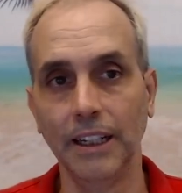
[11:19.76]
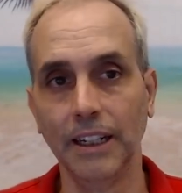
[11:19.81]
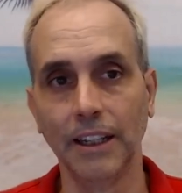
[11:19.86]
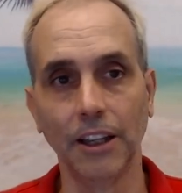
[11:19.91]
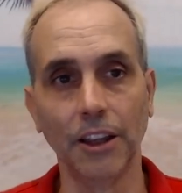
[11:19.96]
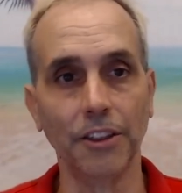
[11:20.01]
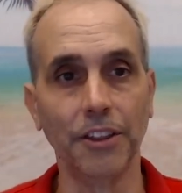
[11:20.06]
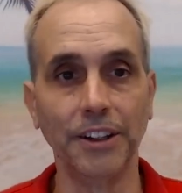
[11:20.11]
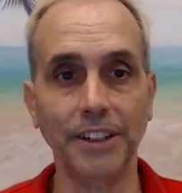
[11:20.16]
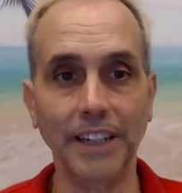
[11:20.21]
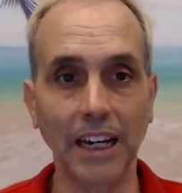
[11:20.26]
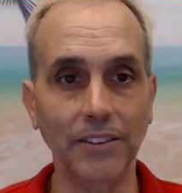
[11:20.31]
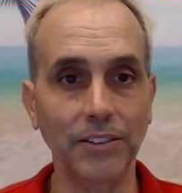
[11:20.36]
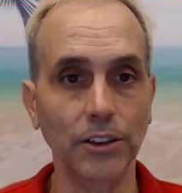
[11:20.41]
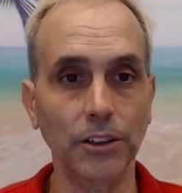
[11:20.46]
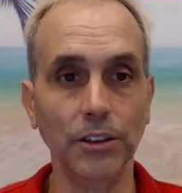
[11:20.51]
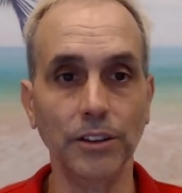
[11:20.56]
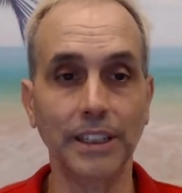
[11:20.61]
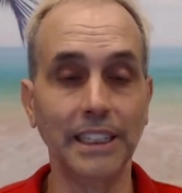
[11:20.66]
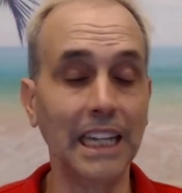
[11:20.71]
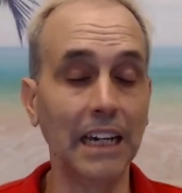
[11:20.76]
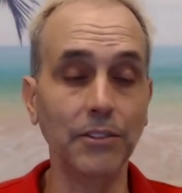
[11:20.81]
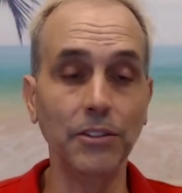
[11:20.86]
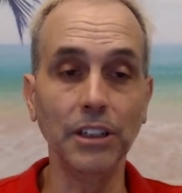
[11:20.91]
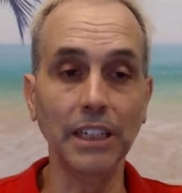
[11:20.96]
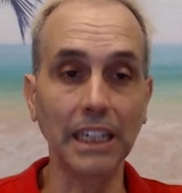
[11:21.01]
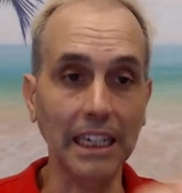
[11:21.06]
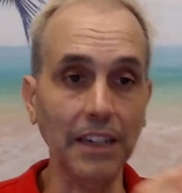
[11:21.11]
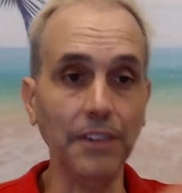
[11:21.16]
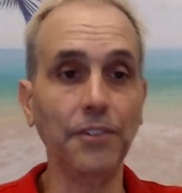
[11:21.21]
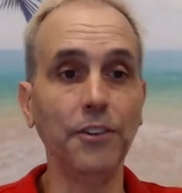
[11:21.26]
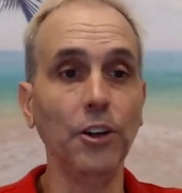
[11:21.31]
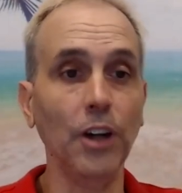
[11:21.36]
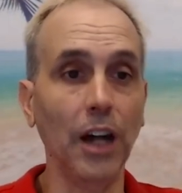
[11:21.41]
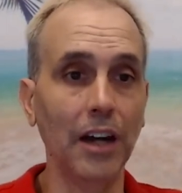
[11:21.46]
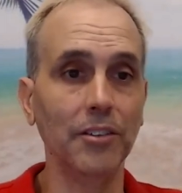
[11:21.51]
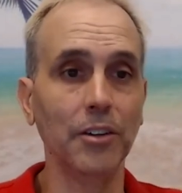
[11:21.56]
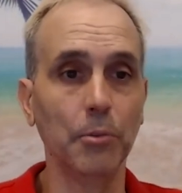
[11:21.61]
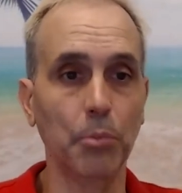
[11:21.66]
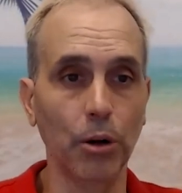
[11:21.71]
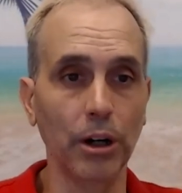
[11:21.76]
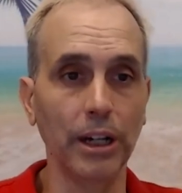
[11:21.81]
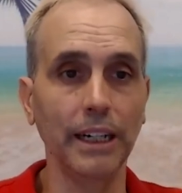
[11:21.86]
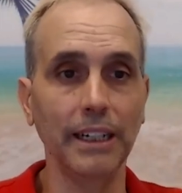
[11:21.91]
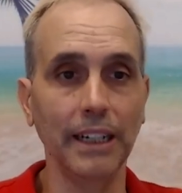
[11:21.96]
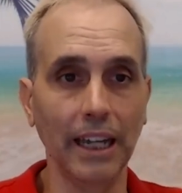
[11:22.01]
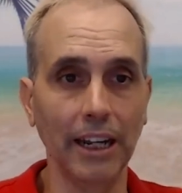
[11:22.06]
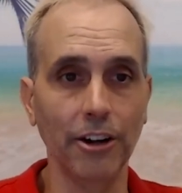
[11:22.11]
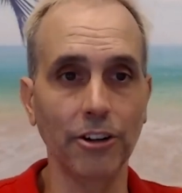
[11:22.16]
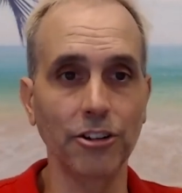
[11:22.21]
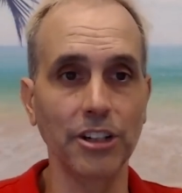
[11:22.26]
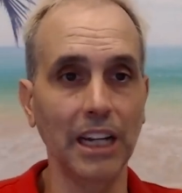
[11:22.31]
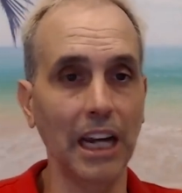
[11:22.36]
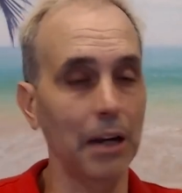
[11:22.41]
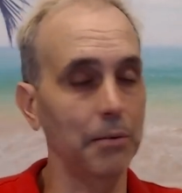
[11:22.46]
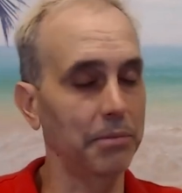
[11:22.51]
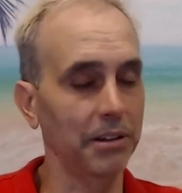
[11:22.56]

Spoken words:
you know, the devil, if you have a brain energy gap.